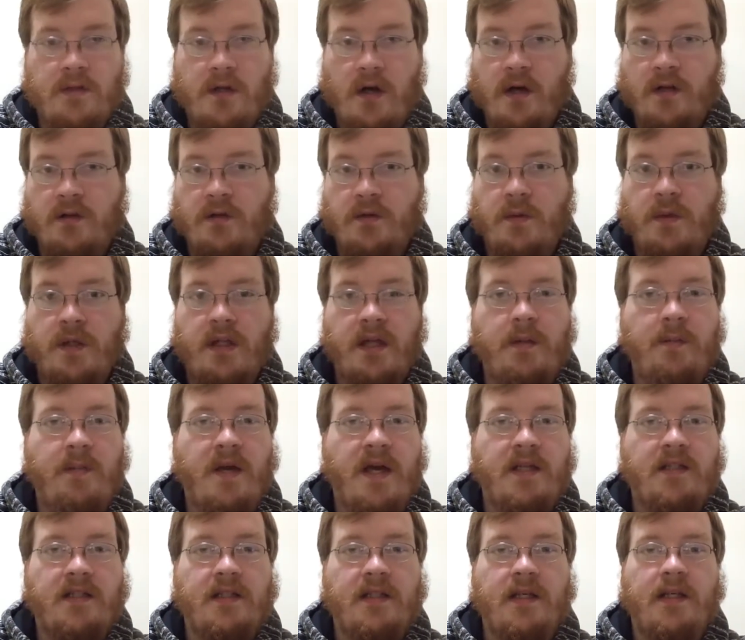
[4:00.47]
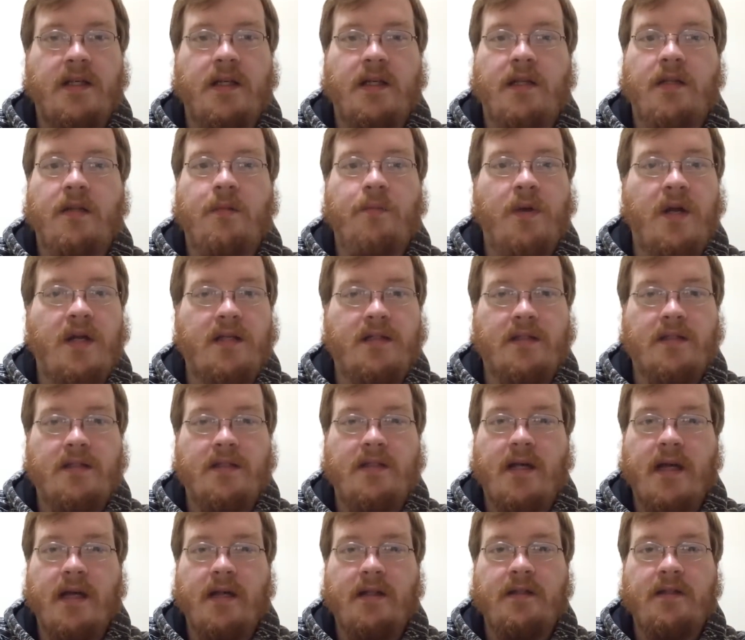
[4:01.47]
starts really basic in the
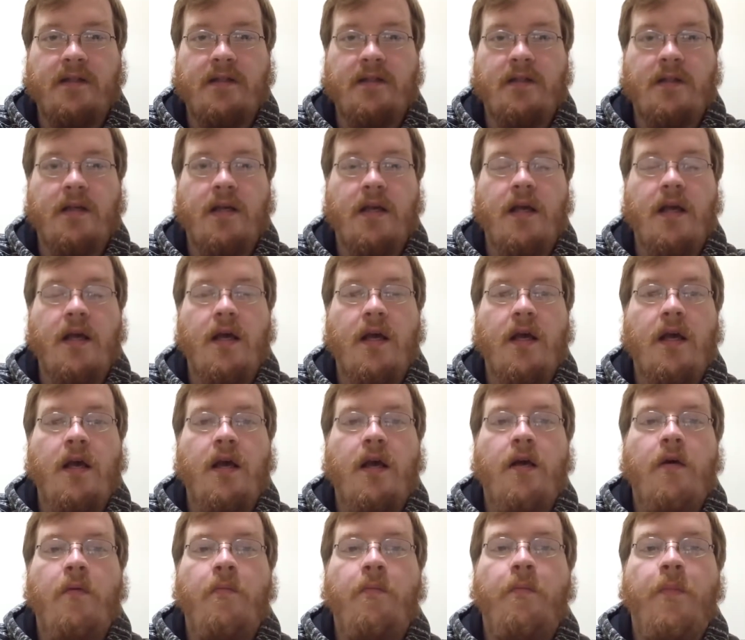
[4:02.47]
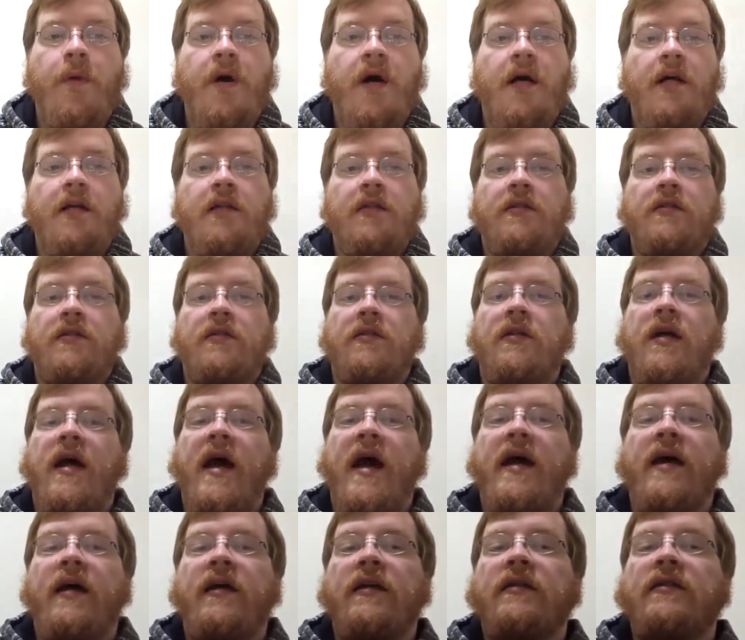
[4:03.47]
present tense, but
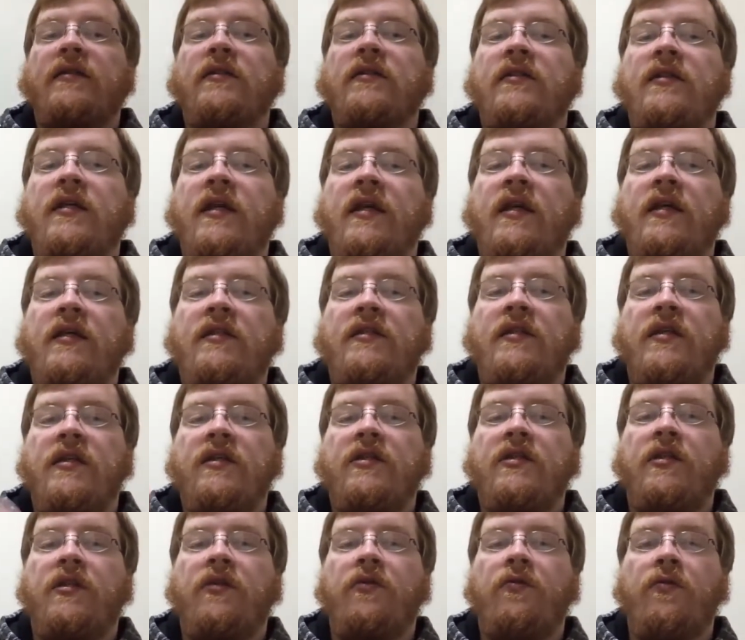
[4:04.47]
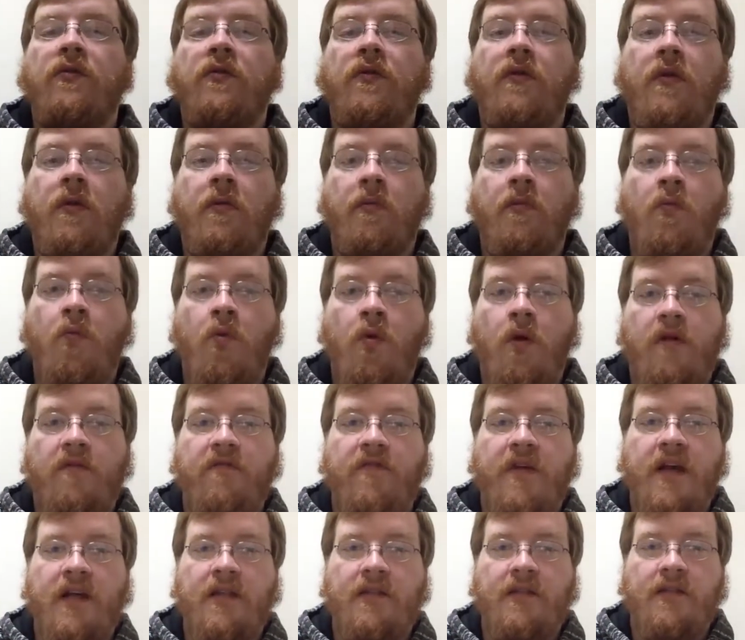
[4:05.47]
as he's teaching you the more
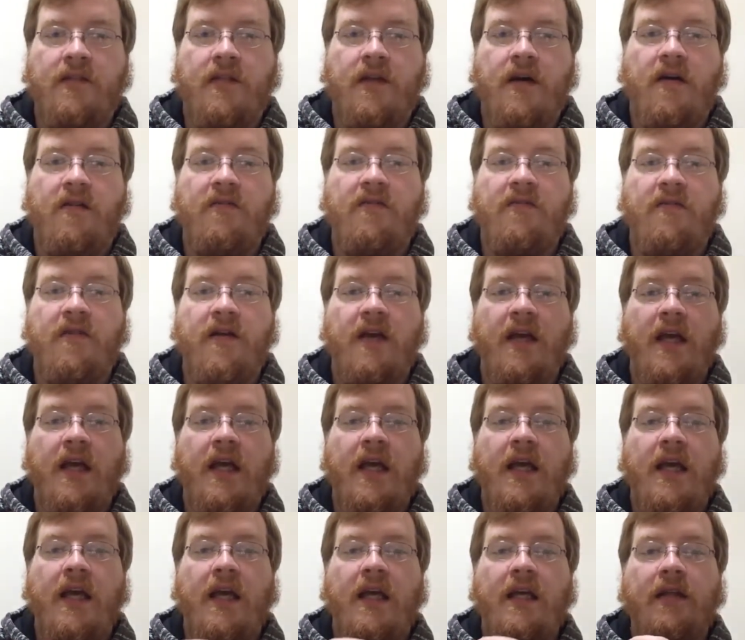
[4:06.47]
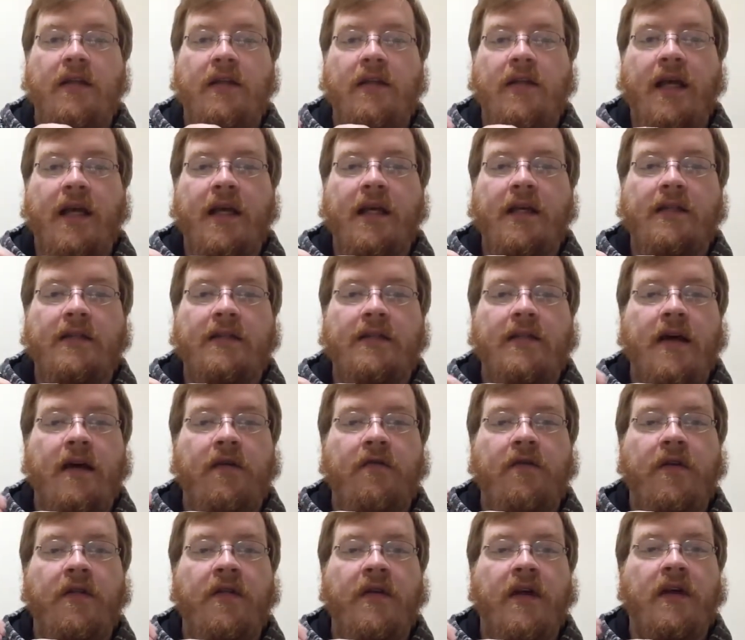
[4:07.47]
advanced stuff, he links
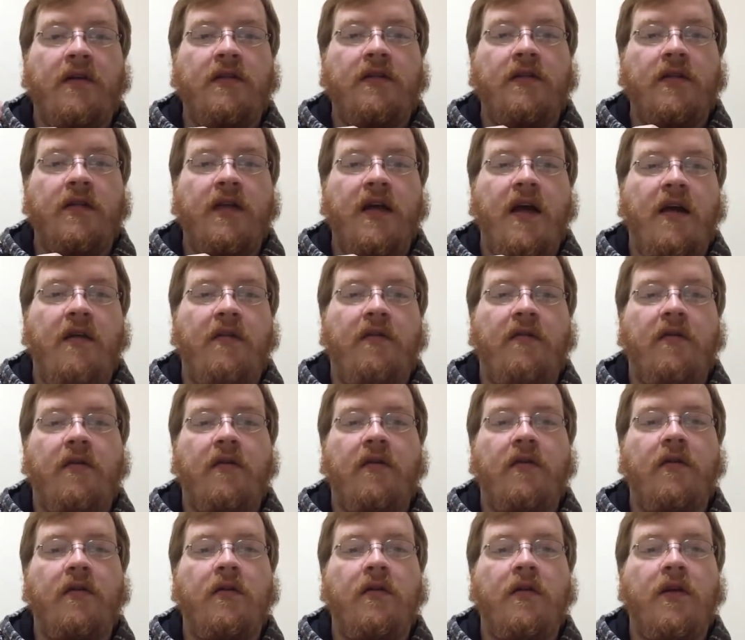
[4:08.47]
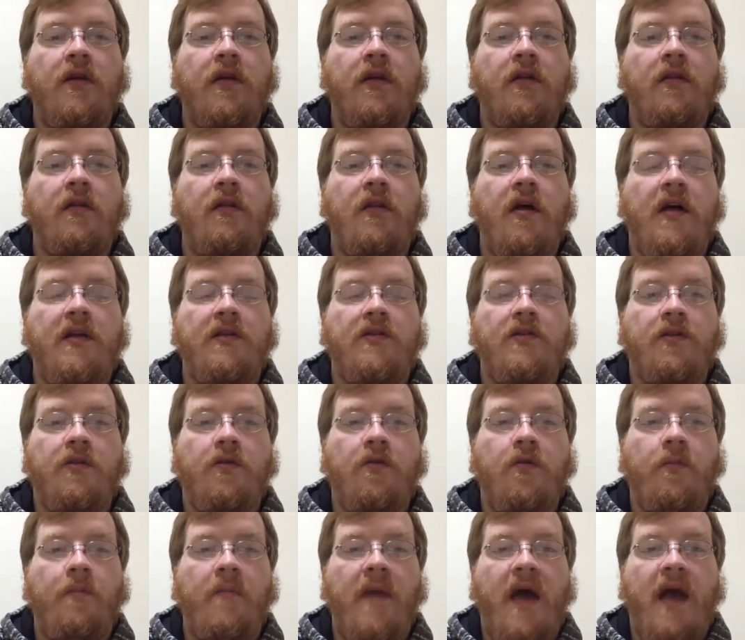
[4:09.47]
everything together in a
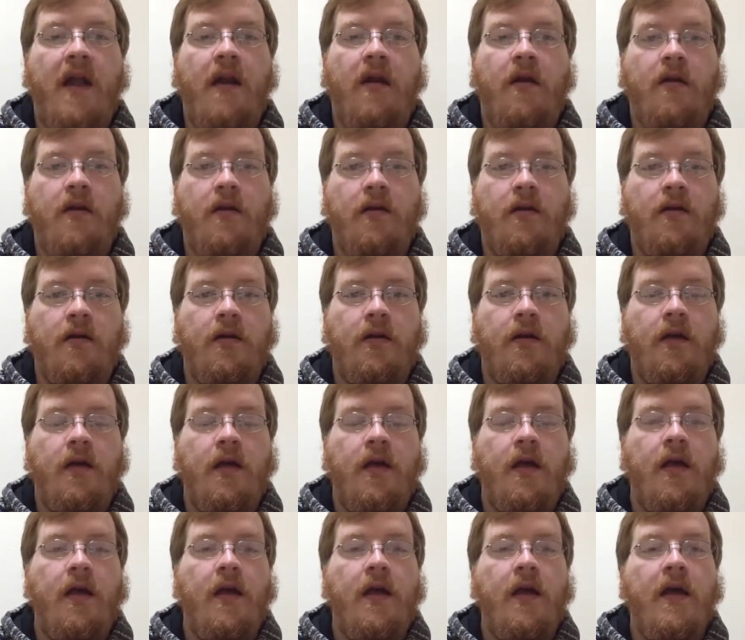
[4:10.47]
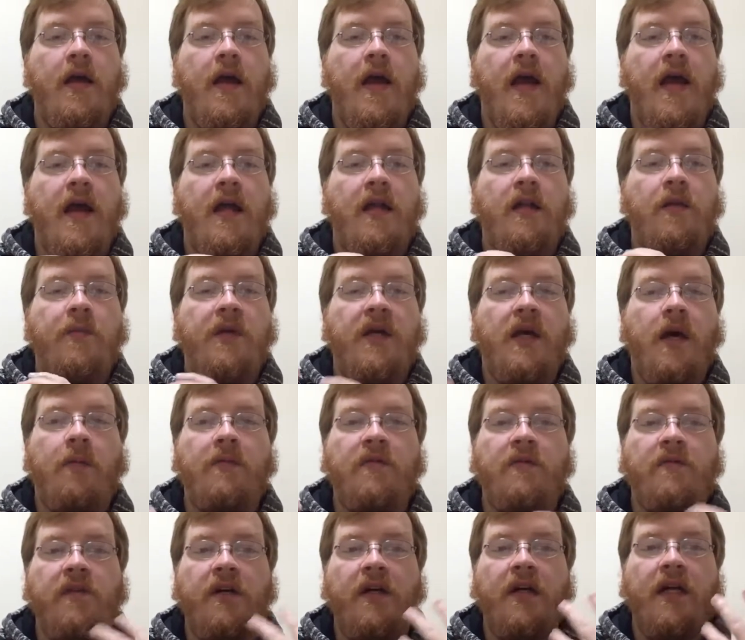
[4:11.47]
logical manner, and it
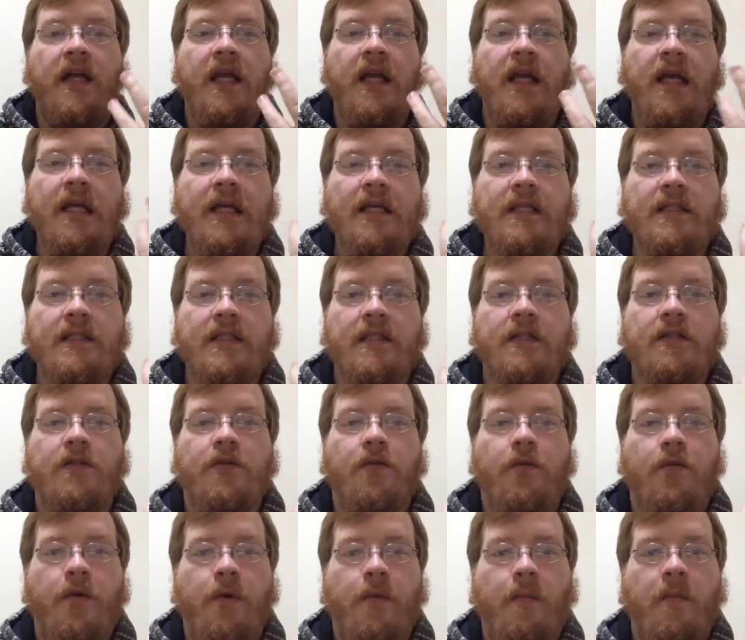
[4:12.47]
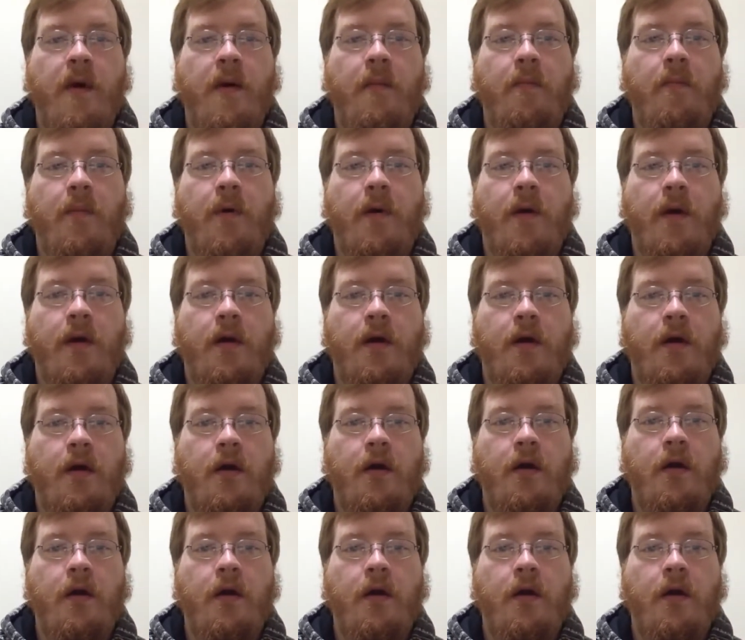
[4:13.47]
becomes very easy to remember.